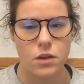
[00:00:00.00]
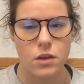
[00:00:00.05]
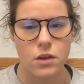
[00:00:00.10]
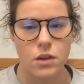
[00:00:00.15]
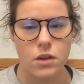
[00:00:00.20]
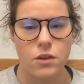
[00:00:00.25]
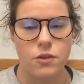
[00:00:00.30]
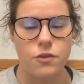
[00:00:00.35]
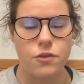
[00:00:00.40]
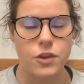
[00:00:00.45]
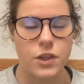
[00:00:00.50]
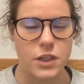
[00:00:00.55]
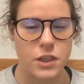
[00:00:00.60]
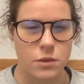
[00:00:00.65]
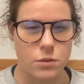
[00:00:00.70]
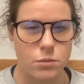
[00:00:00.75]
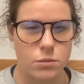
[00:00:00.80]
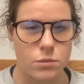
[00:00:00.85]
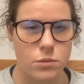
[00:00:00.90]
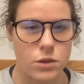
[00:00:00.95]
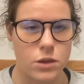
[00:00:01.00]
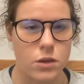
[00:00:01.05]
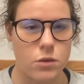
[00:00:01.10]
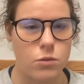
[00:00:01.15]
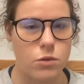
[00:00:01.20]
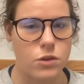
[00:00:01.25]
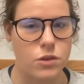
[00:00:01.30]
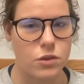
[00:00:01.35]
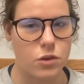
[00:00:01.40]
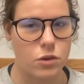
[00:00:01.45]
Freedom
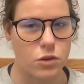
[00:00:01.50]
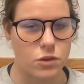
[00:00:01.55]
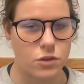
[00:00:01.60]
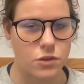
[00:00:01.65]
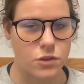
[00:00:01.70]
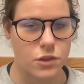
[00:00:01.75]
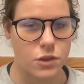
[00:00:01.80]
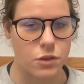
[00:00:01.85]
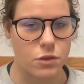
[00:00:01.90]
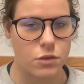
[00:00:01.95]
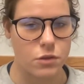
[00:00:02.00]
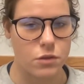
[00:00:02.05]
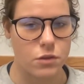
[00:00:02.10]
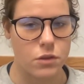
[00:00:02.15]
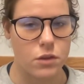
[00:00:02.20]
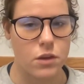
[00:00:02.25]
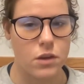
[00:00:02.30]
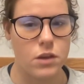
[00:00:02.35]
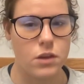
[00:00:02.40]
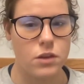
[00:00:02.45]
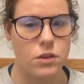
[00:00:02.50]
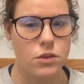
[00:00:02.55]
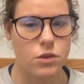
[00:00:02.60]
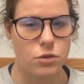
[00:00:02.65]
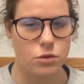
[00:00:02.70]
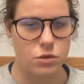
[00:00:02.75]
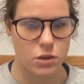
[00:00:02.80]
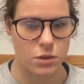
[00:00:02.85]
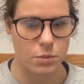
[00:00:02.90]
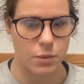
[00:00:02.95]
was also
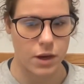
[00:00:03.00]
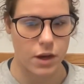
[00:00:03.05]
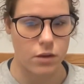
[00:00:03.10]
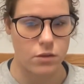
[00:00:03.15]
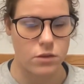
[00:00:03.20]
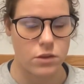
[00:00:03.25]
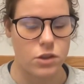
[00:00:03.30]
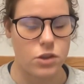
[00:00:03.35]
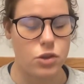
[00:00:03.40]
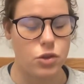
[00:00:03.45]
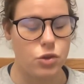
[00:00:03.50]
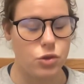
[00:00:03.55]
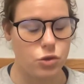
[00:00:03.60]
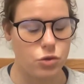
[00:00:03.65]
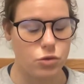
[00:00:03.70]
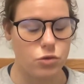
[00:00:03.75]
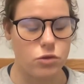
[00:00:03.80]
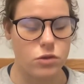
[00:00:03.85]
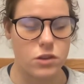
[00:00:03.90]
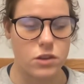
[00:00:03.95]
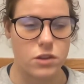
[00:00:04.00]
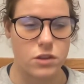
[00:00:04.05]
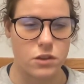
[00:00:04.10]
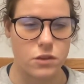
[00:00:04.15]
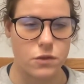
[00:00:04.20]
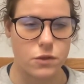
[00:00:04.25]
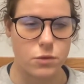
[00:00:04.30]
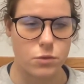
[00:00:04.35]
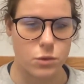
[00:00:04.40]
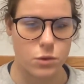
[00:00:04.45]
talked about due to the
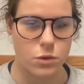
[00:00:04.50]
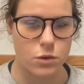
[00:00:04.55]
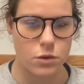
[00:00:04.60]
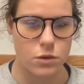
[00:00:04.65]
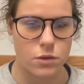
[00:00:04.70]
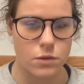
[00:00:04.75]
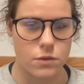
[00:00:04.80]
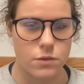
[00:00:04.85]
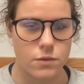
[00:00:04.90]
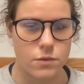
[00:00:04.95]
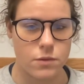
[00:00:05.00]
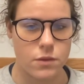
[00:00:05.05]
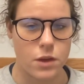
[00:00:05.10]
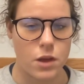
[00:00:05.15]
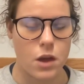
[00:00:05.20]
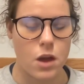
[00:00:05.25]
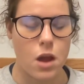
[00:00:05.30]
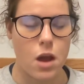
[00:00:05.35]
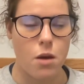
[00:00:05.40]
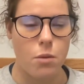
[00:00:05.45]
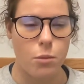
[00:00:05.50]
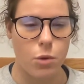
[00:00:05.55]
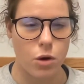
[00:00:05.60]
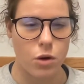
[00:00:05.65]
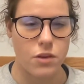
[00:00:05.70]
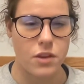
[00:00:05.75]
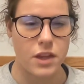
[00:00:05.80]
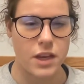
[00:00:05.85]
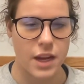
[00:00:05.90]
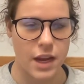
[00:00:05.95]
Civil War. More
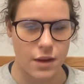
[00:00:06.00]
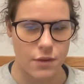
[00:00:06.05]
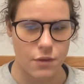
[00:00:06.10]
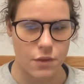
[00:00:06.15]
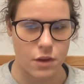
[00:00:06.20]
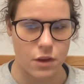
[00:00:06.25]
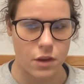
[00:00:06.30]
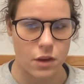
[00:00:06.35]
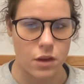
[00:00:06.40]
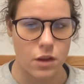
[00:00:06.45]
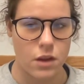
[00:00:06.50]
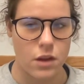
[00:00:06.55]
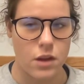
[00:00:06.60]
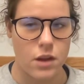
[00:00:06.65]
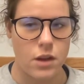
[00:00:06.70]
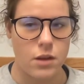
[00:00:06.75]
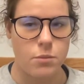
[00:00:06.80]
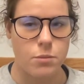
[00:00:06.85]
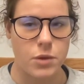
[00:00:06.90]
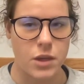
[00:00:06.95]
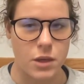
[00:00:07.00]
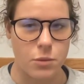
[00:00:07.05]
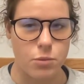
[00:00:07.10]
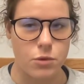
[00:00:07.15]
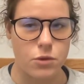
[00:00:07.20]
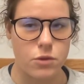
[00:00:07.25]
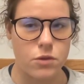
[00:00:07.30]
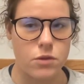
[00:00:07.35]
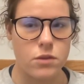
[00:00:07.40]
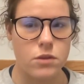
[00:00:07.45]
than ever,
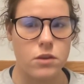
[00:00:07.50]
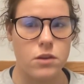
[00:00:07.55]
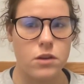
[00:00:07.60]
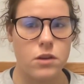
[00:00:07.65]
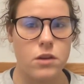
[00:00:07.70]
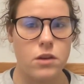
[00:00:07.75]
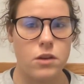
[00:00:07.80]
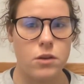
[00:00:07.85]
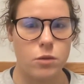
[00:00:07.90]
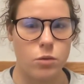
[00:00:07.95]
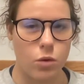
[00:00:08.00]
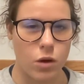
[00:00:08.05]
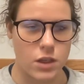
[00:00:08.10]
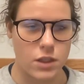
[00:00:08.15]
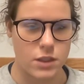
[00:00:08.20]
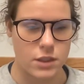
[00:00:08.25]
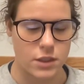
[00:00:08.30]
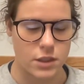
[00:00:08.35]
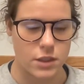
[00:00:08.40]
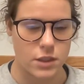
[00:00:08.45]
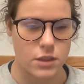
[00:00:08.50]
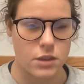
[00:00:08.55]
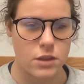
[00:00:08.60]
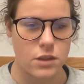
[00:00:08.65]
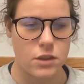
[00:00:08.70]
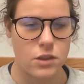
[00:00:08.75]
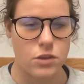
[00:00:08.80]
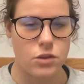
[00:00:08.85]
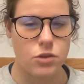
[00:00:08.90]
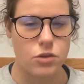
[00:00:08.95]
people wanted
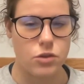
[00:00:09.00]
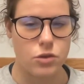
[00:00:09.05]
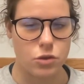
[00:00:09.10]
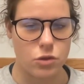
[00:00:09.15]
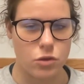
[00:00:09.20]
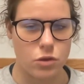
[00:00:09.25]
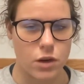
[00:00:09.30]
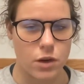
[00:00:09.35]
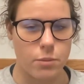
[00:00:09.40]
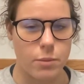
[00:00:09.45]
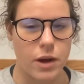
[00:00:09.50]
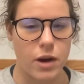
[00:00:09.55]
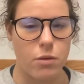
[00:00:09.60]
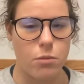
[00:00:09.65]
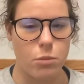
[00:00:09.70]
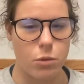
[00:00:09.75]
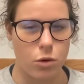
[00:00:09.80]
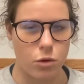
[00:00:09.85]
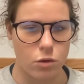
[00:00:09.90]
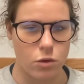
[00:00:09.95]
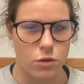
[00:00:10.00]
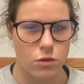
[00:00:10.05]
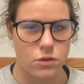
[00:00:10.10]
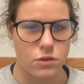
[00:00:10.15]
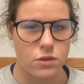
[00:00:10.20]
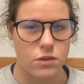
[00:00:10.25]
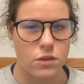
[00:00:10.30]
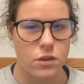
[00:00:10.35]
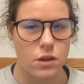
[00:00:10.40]
to talk about morals